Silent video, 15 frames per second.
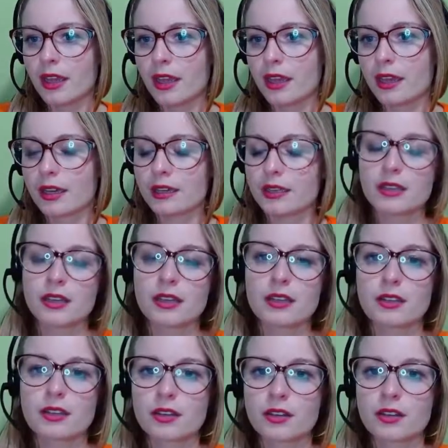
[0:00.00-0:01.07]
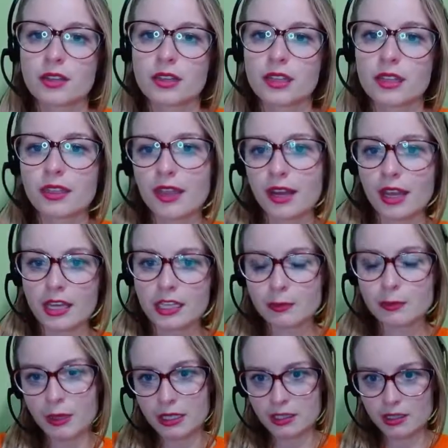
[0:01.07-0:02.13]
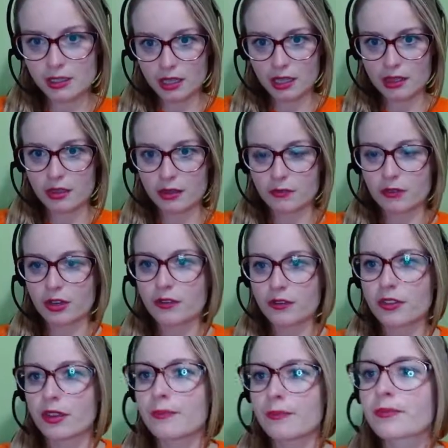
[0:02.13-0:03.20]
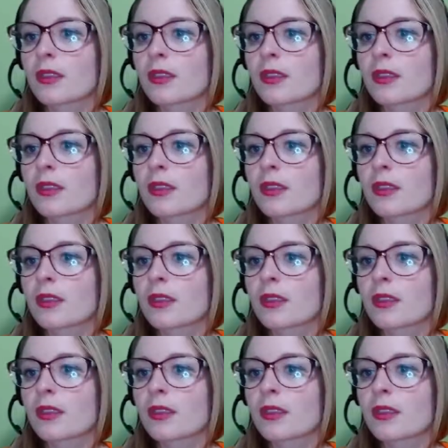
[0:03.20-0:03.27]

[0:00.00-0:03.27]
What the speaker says: and click that X button to get rid of them.